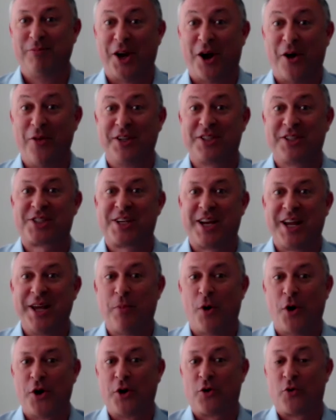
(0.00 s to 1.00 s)
know, the sleep
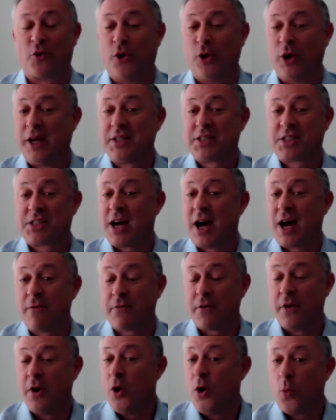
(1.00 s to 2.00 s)
on it rule. It's tough
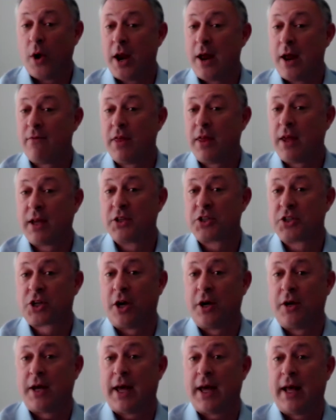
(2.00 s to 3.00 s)
when yeah. everything is
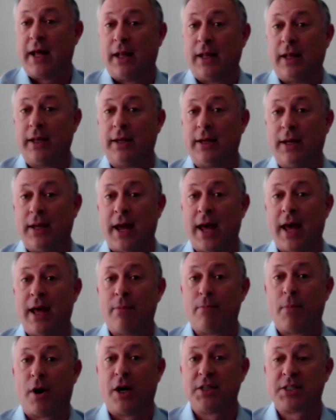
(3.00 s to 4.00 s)
going to hell in a
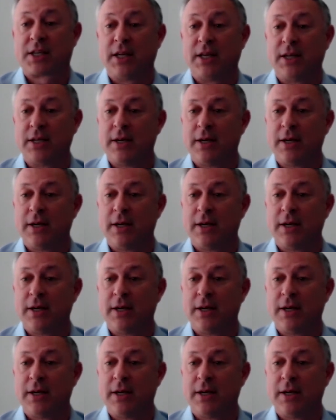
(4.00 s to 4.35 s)
handbasket.